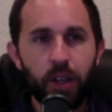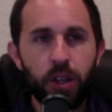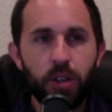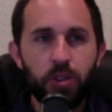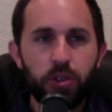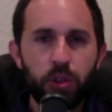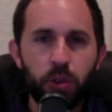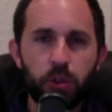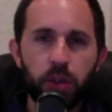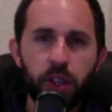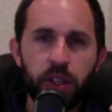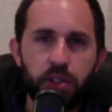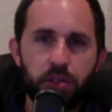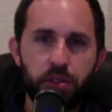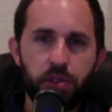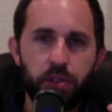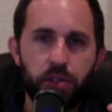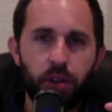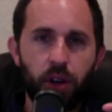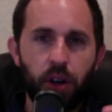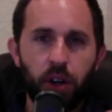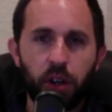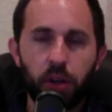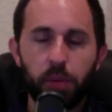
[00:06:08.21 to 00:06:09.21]
So let's
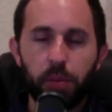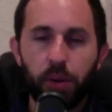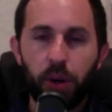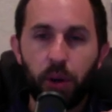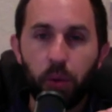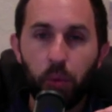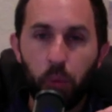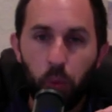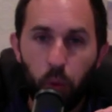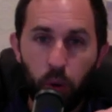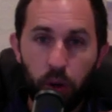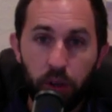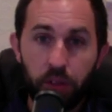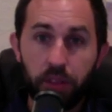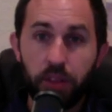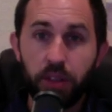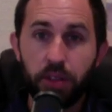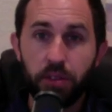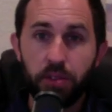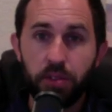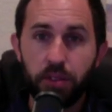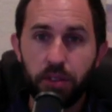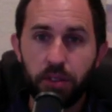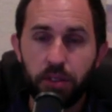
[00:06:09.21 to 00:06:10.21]
talk about what
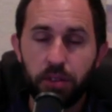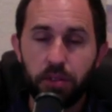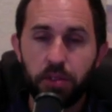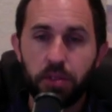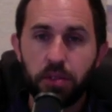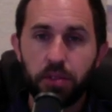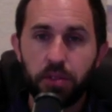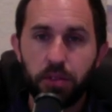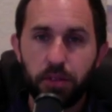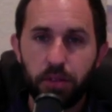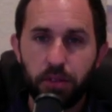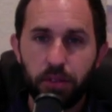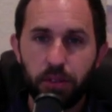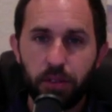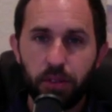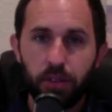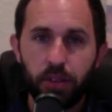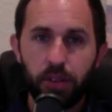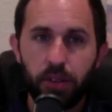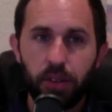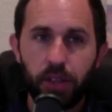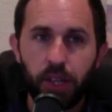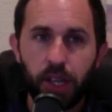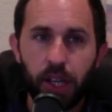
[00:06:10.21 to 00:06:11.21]
this is
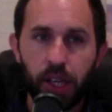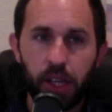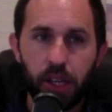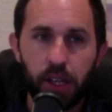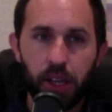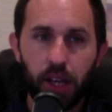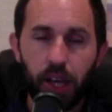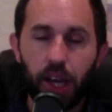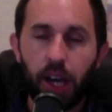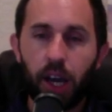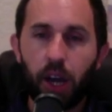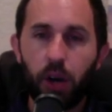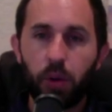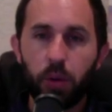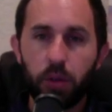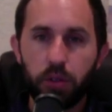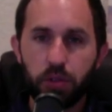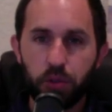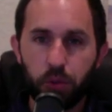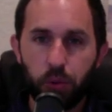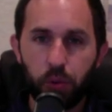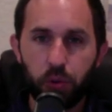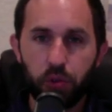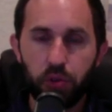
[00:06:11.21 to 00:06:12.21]
and how
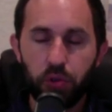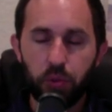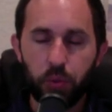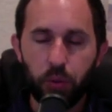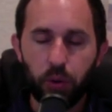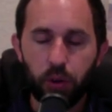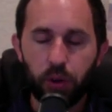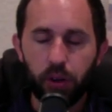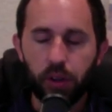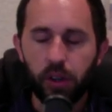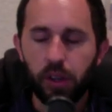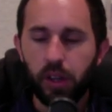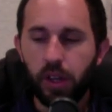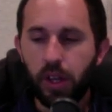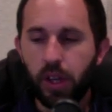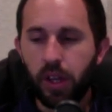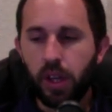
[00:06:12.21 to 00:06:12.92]
it's going to work.